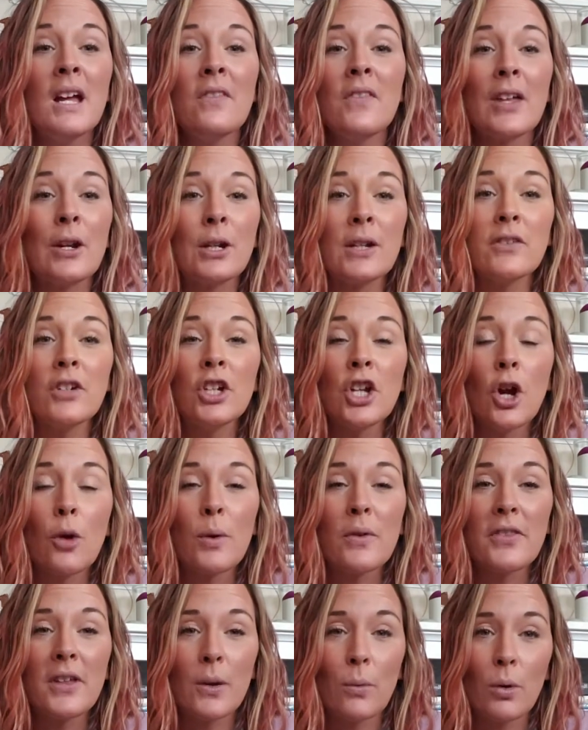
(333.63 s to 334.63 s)
They don't even know
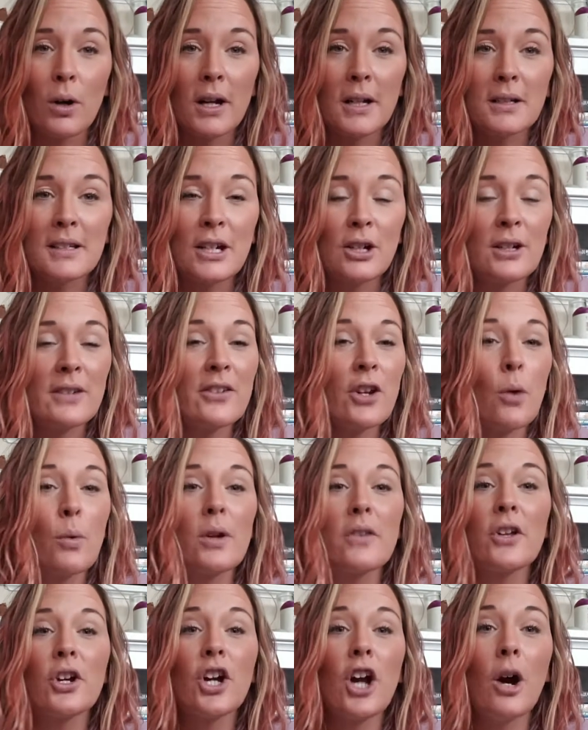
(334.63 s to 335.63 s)
what they want. They don't even know
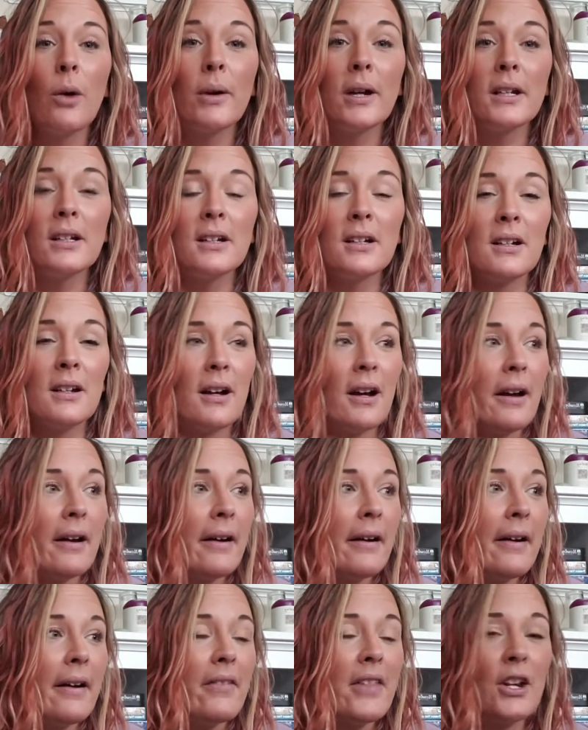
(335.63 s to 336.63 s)
where they're going.
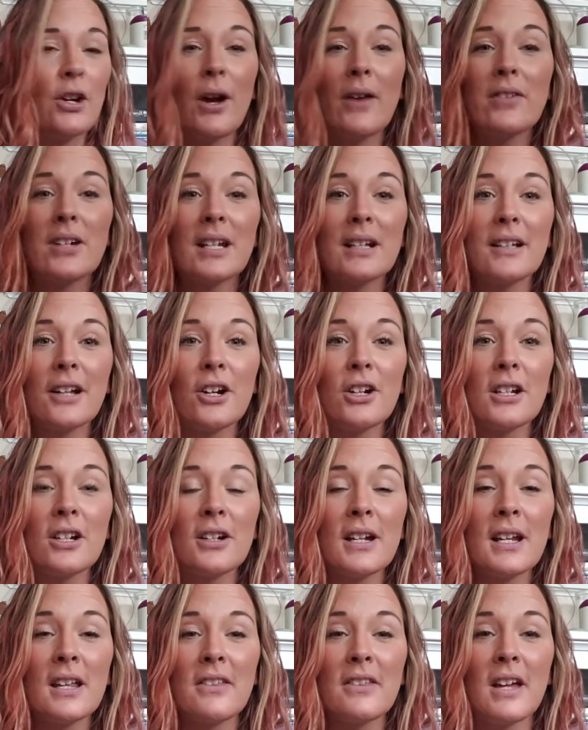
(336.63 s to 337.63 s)
They don't have any clarity
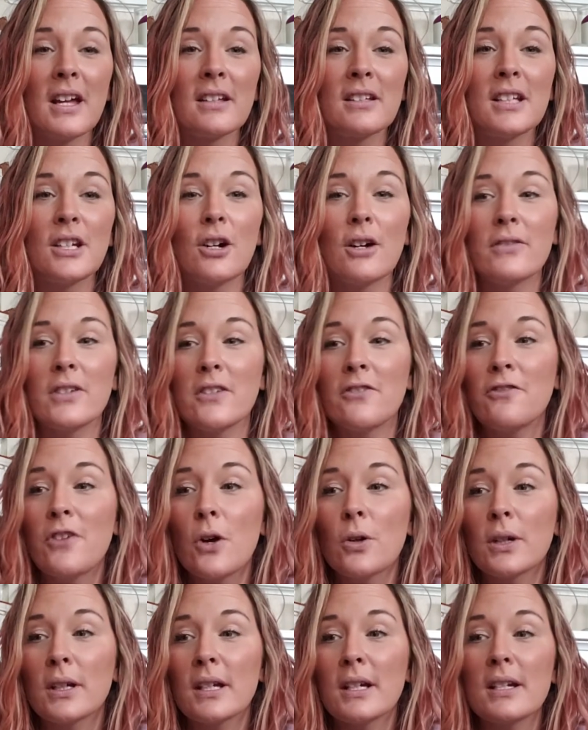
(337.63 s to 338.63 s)
on anything. They don't have any
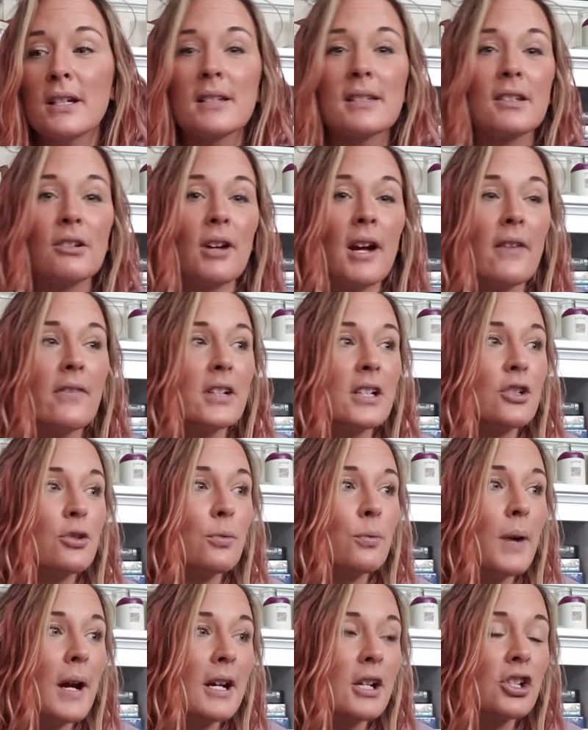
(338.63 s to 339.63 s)
focus. They don't have any
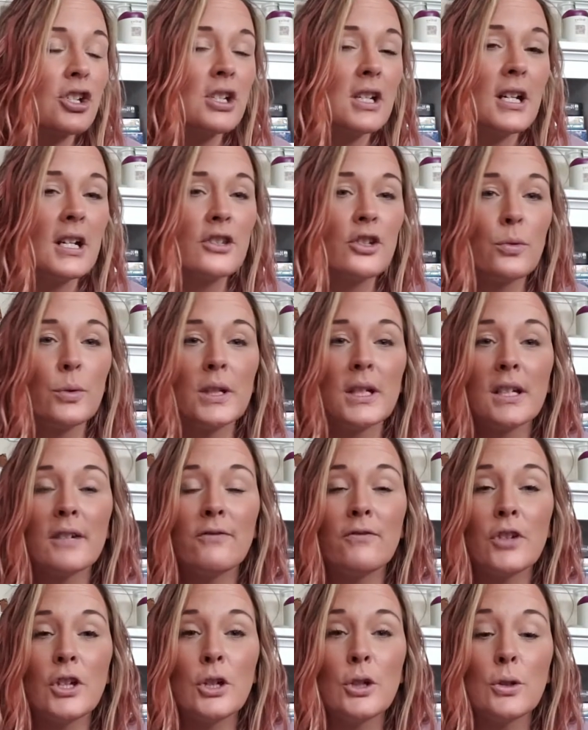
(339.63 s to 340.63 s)
direction. They're really
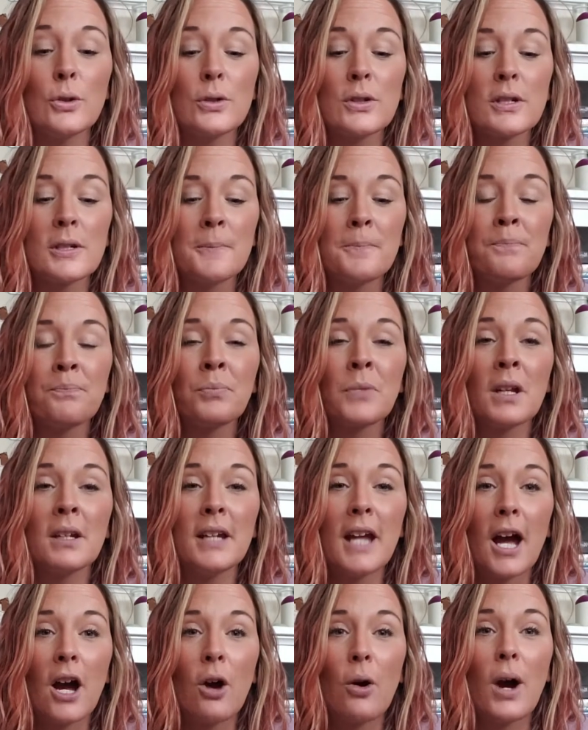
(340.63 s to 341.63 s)
confused.
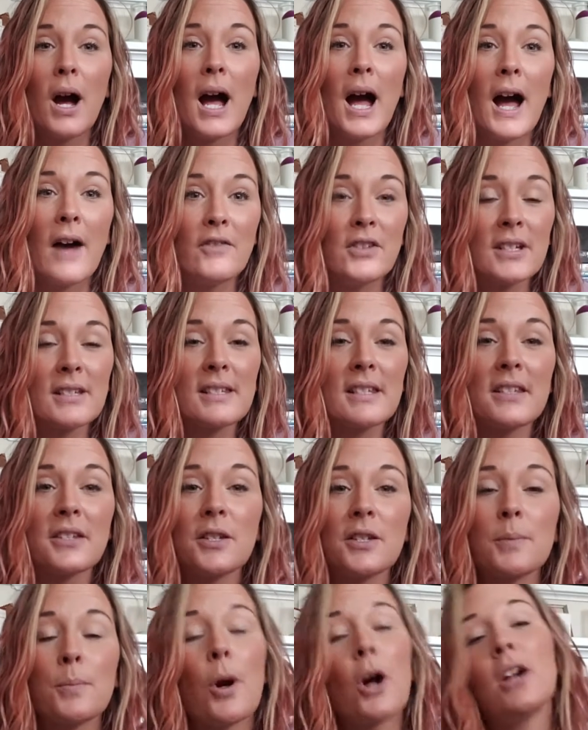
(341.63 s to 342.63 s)
Now, obviously, this
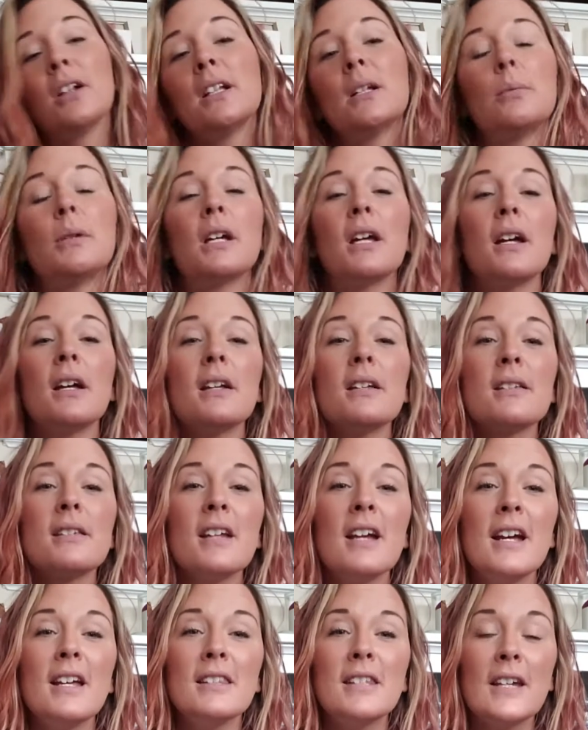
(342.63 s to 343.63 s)
is partly because
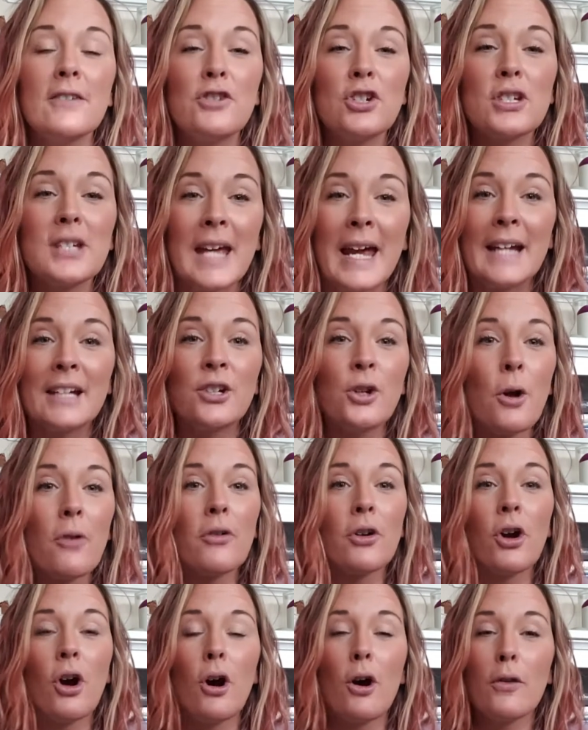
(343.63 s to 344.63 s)
they've just handed
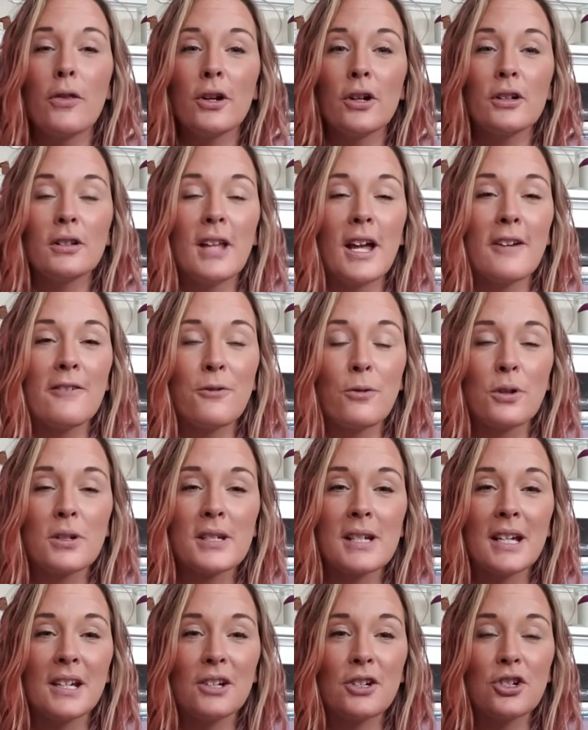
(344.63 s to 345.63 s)
over all their life
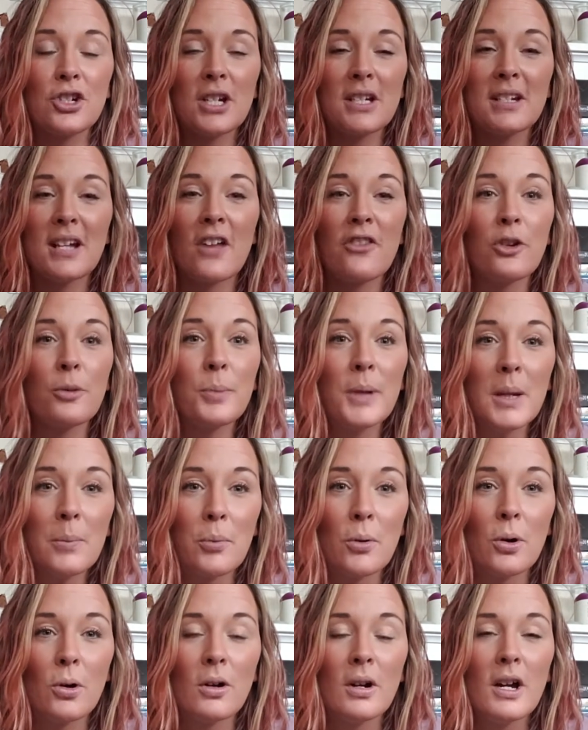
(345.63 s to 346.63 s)
force energy to other
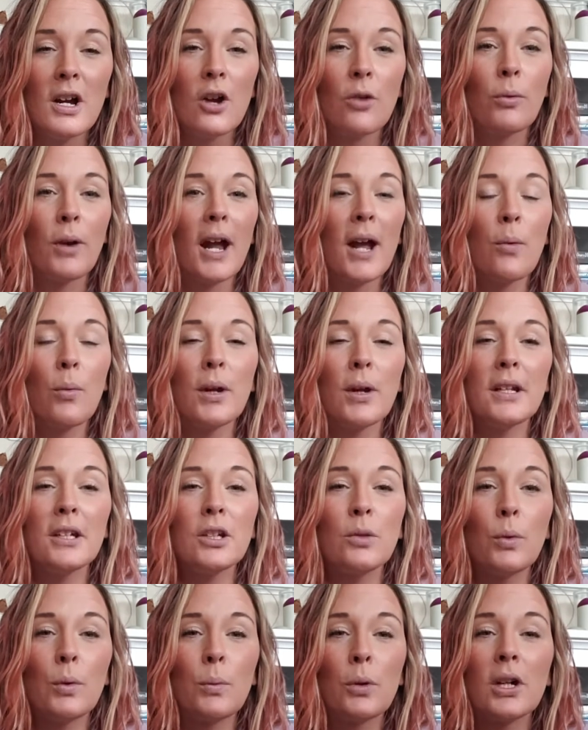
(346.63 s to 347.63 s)
people, right?
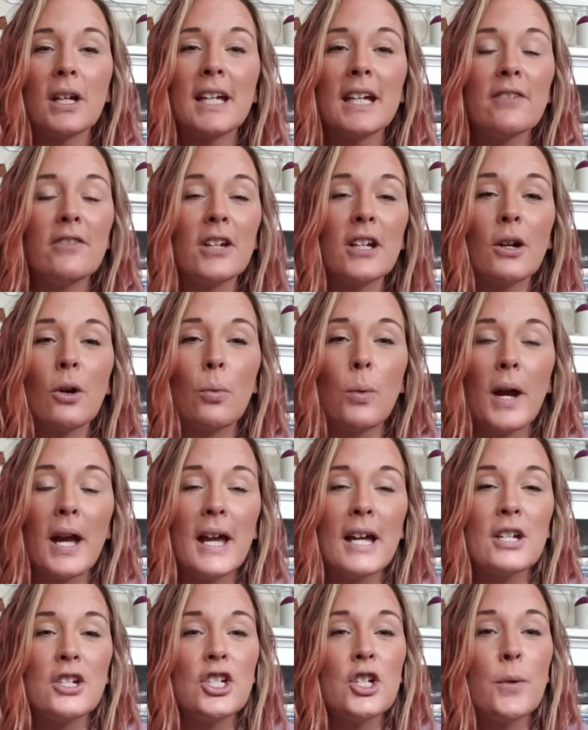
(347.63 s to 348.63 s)
When we're giving
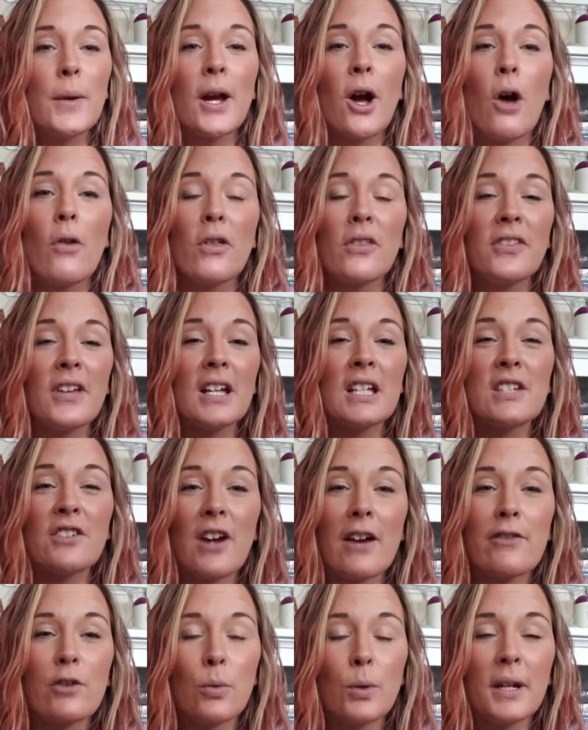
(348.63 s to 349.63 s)
away and doing all the things for
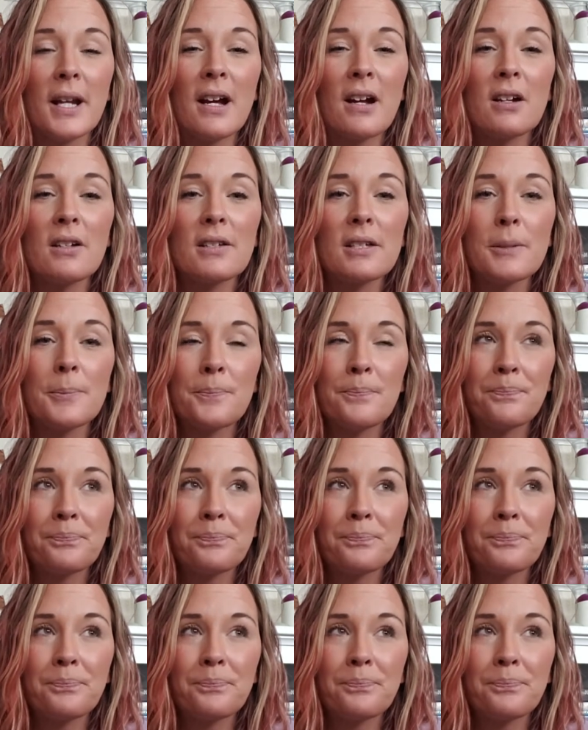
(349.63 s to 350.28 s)
everyone else,